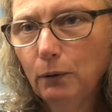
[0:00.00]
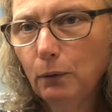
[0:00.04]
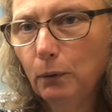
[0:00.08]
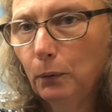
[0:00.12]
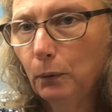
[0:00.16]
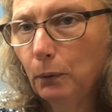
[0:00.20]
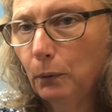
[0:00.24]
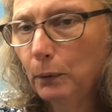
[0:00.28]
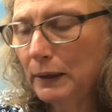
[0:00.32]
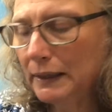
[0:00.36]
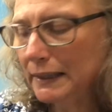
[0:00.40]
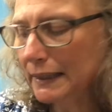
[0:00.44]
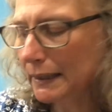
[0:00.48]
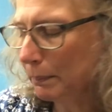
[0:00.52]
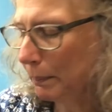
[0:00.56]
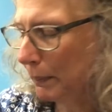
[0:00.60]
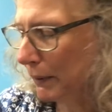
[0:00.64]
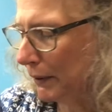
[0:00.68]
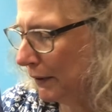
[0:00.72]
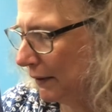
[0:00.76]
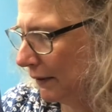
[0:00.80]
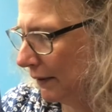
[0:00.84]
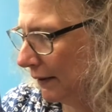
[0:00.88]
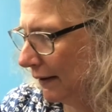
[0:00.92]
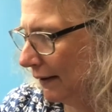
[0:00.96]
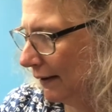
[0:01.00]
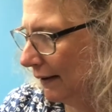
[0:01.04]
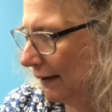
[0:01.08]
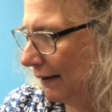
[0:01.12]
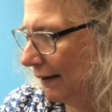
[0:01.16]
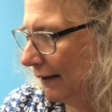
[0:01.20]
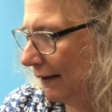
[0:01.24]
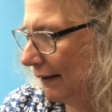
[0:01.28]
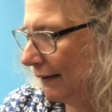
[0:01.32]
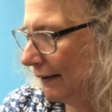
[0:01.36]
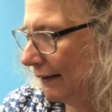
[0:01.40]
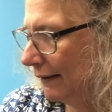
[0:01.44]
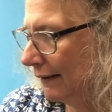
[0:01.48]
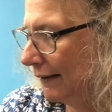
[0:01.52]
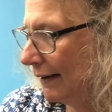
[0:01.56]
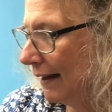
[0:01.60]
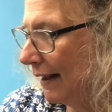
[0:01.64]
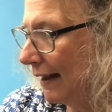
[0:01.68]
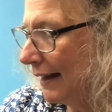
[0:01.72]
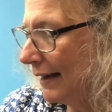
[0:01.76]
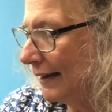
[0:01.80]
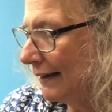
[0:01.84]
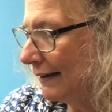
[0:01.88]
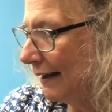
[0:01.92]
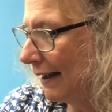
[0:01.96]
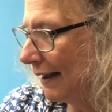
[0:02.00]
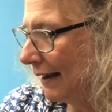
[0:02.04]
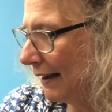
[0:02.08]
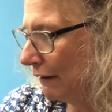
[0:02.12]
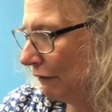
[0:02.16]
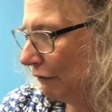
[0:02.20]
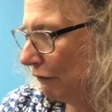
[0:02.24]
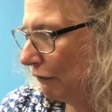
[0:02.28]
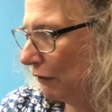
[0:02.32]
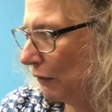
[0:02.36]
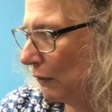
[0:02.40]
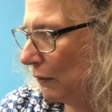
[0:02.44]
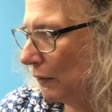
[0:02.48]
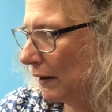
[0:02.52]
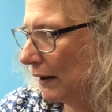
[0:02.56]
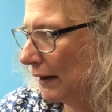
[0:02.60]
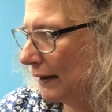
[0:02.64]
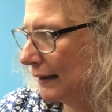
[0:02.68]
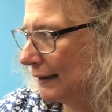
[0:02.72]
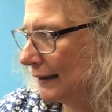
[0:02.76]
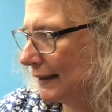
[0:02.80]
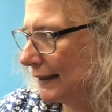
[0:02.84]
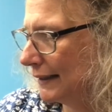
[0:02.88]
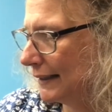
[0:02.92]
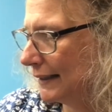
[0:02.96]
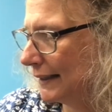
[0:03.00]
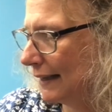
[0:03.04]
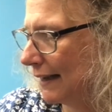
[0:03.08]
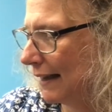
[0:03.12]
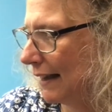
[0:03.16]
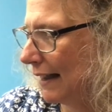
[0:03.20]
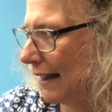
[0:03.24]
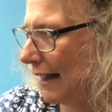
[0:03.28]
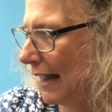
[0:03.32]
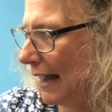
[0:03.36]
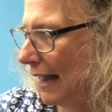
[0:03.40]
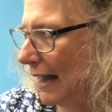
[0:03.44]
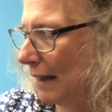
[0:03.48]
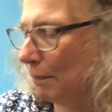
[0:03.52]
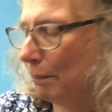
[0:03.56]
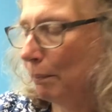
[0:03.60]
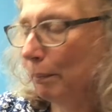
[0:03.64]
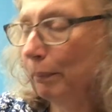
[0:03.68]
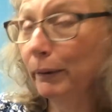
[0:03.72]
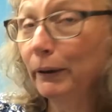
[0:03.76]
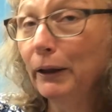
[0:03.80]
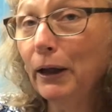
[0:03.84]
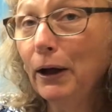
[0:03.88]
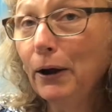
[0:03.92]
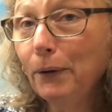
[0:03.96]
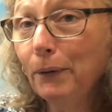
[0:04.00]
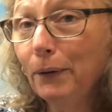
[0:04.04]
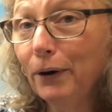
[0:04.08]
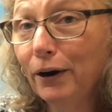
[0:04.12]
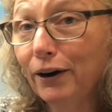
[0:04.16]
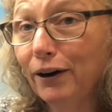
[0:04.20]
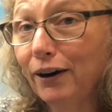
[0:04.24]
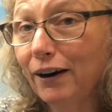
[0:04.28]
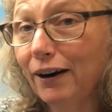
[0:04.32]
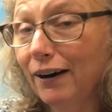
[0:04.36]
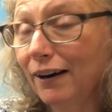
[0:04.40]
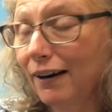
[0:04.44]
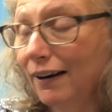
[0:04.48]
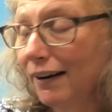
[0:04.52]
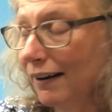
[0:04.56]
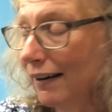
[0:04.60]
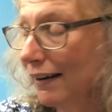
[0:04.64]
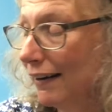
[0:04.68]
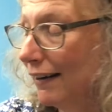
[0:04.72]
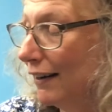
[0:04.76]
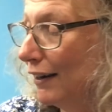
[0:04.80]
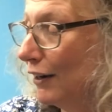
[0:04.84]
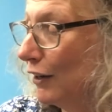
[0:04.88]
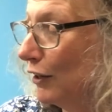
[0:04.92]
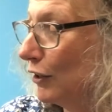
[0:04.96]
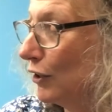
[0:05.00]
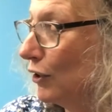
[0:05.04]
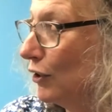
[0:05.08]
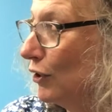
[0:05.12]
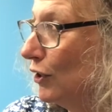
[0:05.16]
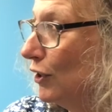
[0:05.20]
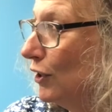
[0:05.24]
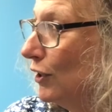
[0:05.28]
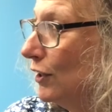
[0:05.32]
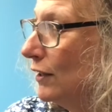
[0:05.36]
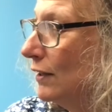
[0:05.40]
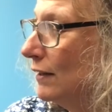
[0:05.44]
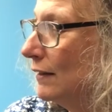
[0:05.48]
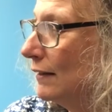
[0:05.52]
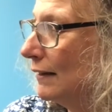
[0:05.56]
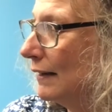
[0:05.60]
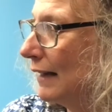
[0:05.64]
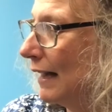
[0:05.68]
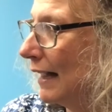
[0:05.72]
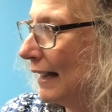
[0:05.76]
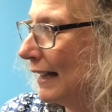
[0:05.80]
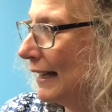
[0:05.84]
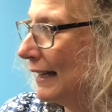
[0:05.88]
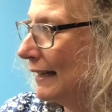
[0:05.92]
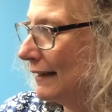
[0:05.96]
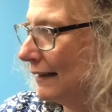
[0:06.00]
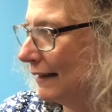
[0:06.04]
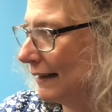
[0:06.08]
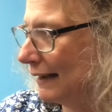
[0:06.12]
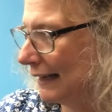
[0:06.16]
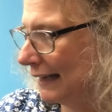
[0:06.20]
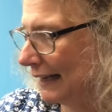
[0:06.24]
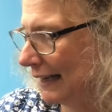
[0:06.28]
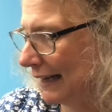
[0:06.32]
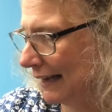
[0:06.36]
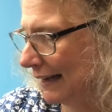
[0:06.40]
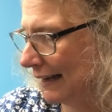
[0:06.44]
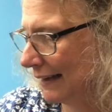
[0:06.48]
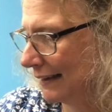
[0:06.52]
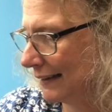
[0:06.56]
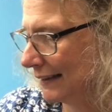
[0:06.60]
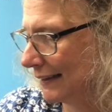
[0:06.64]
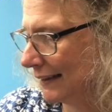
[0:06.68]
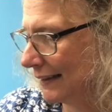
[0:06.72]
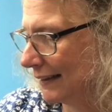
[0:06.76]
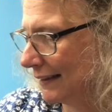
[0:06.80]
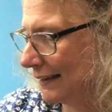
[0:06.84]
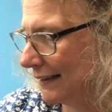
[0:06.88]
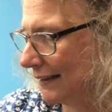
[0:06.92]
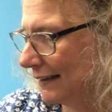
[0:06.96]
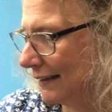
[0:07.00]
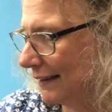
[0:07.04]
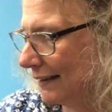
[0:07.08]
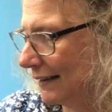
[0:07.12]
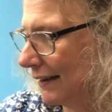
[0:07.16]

Whisper, Night, night, Florence, and blow her a good night kiss.